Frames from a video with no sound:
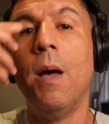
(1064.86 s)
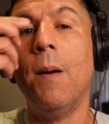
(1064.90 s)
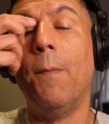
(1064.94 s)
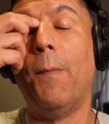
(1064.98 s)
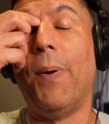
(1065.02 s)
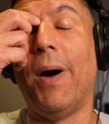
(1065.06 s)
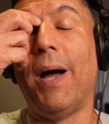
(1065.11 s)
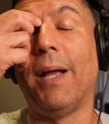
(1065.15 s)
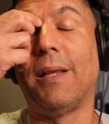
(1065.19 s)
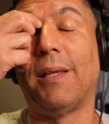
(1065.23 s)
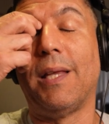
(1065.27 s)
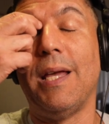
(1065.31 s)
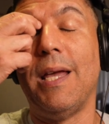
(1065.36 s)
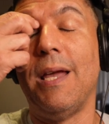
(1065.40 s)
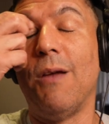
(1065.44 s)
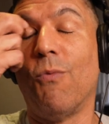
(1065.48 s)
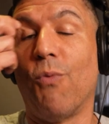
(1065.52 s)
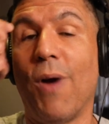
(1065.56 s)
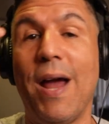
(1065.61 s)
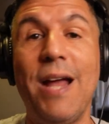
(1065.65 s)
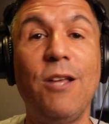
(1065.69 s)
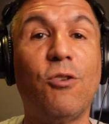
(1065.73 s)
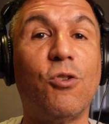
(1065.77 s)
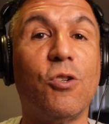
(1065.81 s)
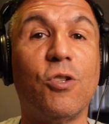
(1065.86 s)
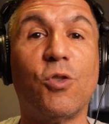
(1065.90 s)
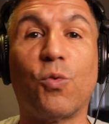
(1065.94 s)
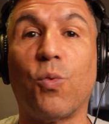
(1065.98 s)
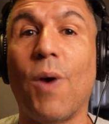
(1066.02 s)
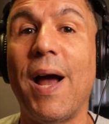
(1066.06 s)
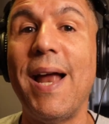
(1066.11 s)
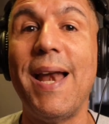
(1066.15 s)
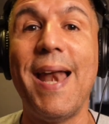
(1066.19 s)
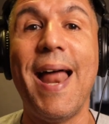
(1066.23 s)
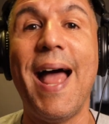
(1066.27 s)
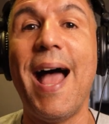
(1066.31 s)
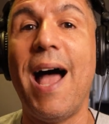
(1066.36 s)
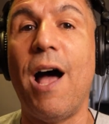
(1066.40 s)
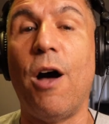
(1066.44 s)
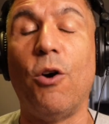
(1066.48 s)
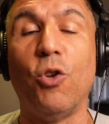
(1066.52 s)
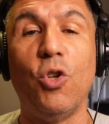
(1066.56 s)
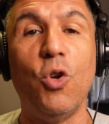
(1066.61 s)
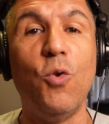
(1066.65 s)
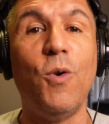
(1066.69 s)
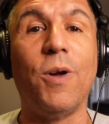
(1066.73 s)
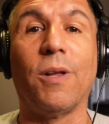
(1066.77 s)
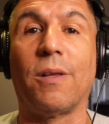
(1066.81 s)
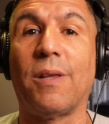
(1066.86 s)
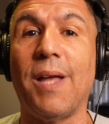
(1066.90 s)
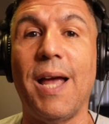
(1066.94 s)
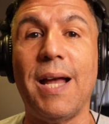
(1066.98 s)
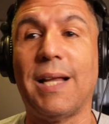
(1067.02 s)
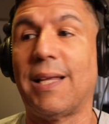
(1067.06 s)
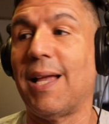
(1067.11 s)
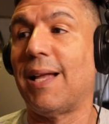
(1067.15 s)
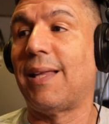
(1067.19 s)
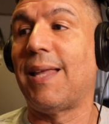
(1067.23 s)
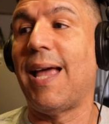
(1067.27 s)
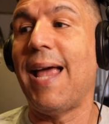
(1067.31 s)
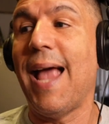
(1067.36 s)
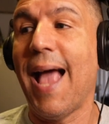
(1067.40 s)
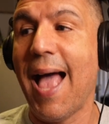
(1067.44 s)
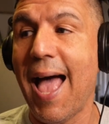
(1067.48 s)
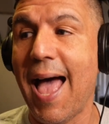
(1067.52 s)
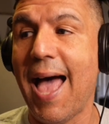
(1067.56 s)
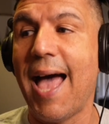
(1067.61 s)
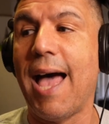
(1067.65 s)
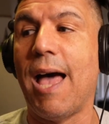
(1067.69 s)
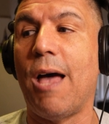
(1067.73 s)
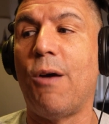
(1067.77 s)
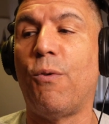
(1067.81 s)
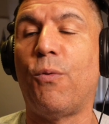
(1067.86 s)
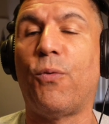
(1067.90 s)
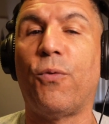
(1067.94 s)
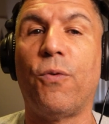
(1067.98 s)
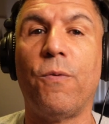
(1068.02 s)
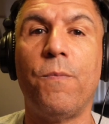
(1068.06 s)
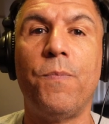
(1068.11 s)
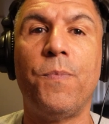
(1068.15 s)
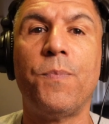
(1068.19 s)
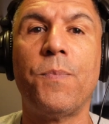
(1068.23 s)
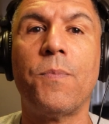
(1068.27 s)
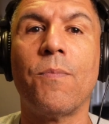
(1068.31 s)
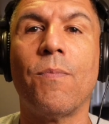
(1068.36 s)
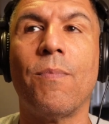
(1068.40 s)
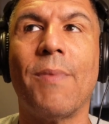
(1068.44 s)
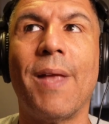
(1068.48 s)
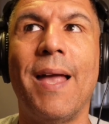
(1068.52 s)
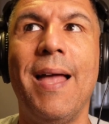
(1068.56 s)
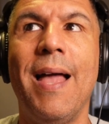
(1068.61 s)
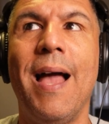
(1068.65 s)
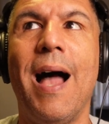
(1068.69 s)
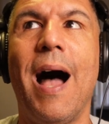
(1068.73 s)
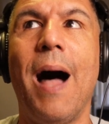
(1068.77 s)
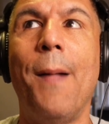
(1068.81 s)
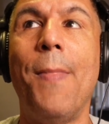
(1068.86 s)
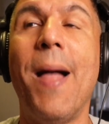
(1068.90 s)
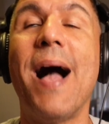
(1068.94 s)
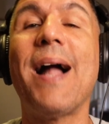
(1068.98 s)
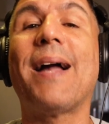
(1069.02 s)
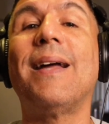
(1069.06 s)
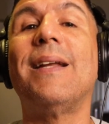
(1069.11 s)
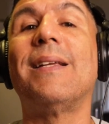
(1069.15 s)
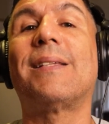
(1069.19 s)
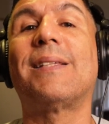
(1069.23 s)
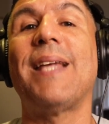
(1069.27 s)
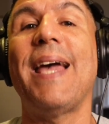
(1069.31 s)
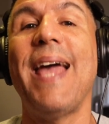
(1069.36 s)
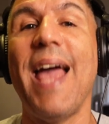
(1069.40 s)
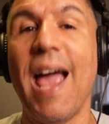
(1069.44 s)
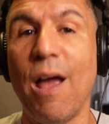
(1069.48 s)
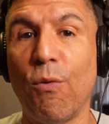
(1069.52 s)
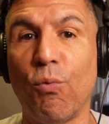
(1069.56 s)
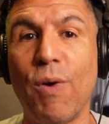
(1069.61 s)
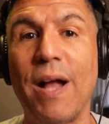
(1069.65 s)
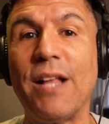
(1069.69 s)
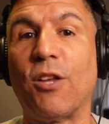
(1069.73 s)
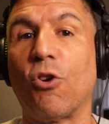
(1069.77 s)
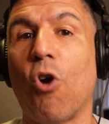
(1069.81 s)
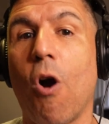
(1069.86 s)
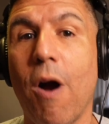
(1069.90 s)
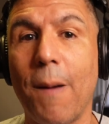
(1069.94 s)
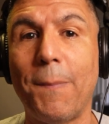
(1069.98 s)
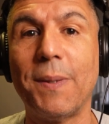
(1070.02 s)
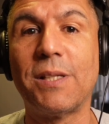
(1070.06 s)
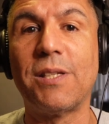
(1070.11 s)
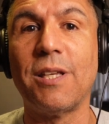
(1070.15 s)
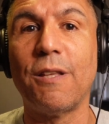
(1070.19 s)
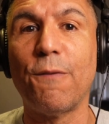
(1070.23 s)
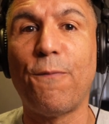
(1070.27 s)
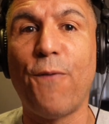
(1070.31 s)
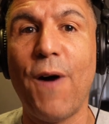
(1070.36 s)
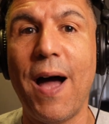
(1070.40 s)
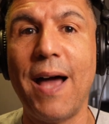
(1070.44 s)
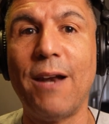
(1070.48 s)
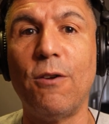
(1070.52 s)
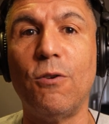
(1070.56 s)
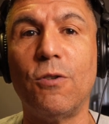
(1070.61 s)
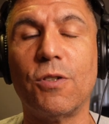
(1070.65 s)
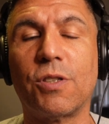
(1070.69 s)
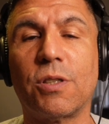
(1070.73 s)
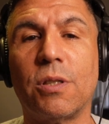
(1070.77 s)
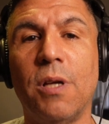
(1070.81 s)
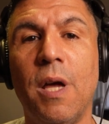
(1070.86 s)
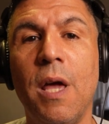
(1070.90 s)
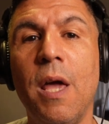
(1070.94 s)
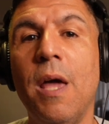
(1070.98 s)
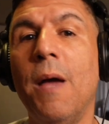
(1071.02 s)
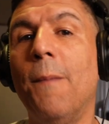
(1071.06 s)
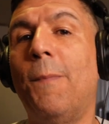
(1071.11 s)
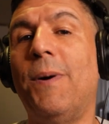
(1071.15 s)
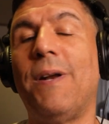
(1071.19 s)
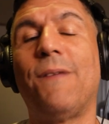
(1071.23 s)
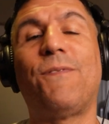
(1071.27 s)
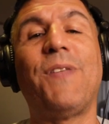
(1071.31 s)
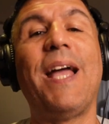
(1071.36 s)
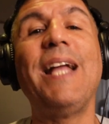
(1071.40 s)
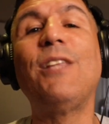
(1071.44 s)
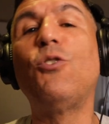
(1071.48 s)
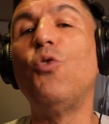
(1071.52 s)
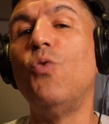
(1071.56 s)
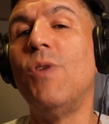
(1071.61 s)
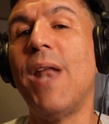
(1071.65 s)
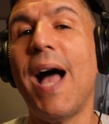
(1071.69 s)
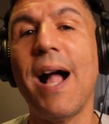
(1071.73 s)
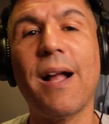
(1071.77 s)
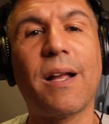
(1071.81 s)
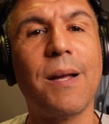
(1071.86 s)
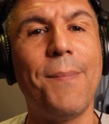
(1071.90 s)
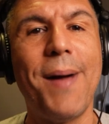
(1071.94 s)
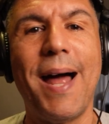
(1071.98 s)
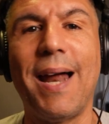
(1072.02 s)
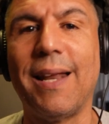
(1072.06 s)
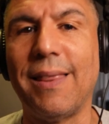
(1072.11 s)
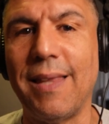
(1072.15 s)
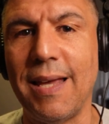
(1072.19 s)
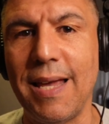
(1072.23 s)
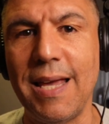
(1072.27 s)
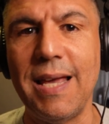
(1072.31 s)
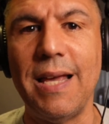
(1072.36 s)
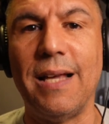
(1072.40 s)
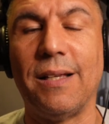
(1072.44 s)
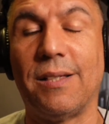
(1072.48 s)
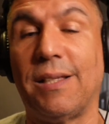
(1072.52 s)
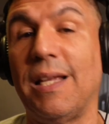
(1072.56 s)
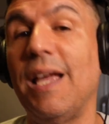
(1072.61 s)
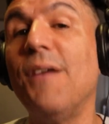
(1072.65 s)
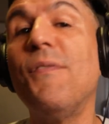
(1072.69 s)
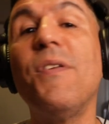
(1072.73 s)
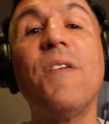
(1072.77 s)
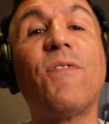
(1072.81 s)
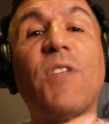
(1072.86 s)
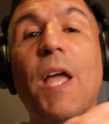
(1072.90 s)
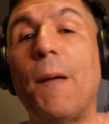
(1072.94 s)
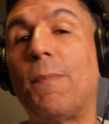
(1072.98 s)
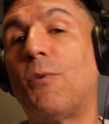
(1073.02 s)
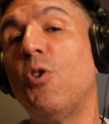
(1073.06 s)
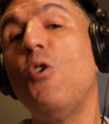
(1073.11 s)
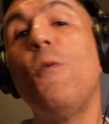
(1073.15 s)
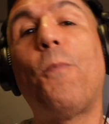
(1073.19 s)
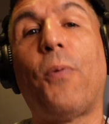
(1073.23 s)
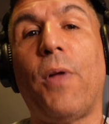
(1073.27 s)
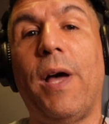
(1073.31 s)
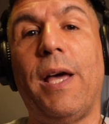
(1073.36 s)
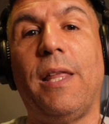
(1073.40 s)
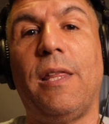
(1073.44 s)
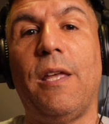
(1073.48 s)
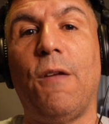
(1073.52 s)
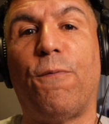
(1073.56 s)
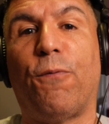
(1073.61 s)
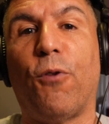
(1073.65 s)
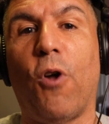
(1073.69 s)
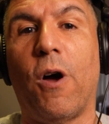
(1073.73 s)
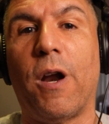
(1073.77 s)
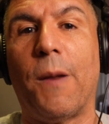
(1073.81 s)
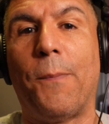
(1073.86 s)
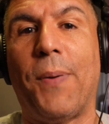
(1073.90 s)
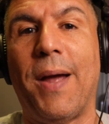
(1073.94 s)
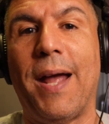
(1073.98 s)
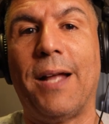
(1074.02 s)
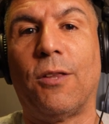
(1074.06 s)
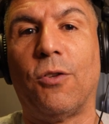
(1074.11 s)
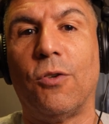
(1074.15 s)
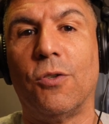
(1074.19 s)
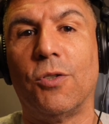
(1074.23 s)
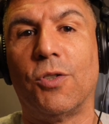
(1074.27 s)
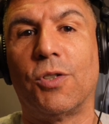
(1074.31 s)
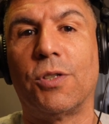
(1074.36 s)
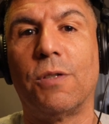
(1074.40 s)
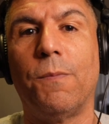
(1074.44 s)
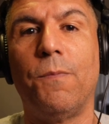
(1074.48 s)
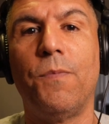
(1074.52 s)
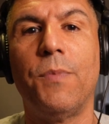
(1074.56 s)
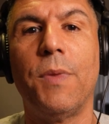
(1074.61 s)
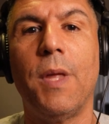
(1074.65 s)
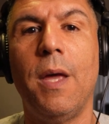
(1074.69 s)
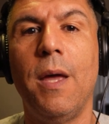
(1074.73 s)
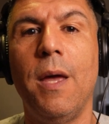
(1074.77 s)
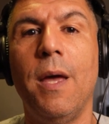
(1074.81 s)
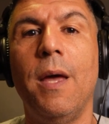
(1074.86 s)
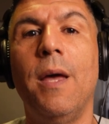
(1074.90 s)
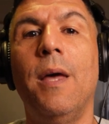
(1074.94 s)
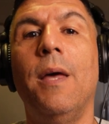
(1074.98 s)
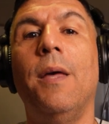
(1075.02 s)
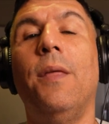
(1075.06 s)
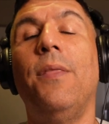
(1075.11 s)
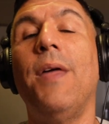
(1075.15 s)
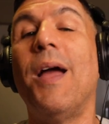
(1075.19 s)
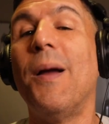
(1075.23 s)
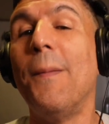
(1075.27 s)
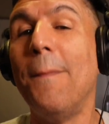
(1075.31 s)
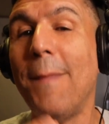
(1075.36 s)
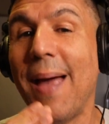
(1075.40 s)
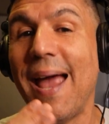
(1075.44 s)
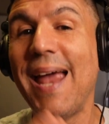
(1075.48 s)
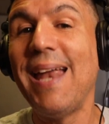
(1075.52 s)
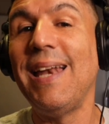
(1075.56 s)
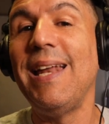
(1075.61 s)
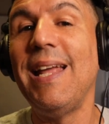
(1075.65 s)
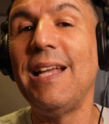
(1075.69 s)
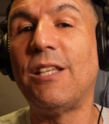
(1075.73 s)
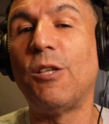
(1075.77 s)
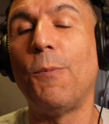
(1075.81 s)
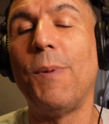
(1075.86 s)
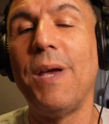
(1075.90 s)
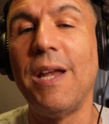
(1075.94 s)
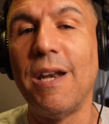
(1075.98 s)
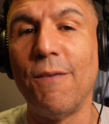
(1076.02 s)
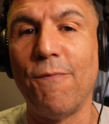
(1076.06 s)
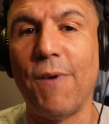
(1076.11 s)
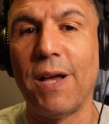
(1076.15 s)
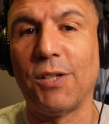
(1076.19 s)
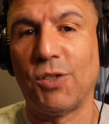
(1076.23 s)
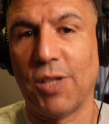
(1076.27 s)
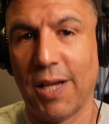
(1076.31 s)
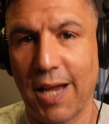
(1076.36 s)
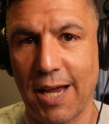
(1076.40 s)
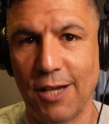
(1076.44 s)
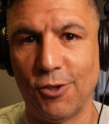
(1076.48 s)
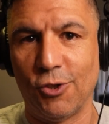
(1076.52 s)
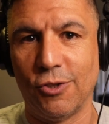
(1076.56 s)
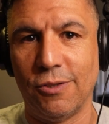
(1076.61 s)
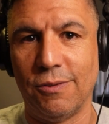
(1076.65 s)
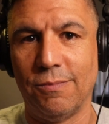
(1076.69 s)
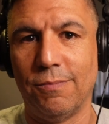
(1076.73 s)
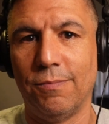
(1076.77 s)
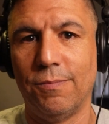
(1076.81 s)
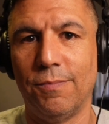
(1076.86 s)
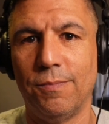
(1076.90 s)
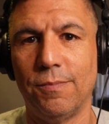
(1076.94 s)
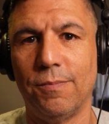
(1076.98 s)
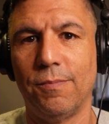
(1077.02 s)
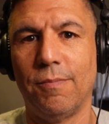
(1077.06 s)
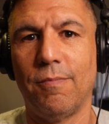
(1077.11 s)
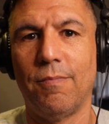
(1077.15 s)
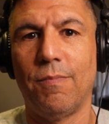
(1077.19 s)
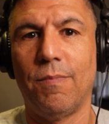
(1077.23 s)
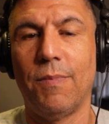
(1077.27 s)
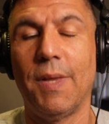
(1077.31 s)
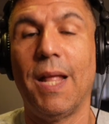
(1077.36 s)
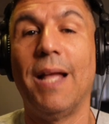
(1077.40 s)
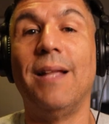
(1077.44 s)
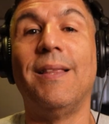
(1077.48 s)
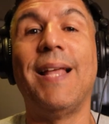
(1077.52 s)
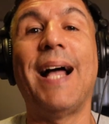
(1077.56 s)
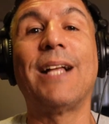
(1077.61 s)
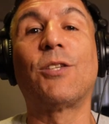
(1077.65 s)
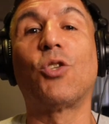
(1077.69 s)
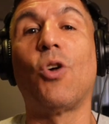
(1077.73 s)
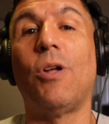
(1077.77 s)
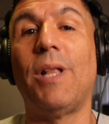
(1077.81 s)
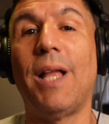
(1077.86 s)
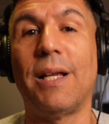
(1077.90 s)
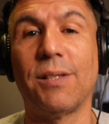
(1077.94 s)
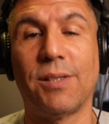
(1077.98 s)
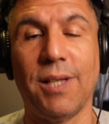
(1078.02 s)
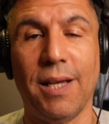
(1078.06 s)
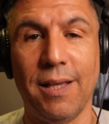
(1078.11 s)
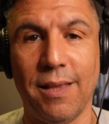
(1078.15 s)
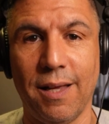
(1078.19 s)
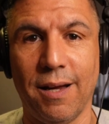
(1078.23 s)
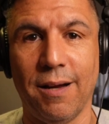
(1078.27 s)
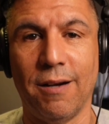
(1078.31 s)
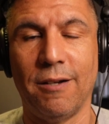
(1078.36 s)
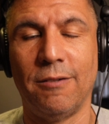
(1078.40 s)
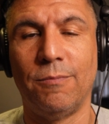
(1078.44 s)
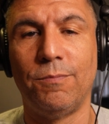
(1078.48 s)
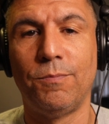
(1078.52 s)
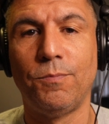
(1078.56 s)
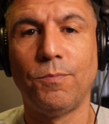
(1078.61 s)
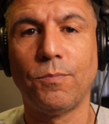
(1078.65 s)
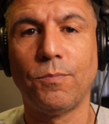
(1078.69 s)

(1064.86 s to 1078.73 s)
But the Rangers right now, you would think that they have, I'm not going to say a red carpet to the finals, but if they do not come out of the East, even if they do play the Florida Panthers, there may need to be an investigation. That's all I'll say there.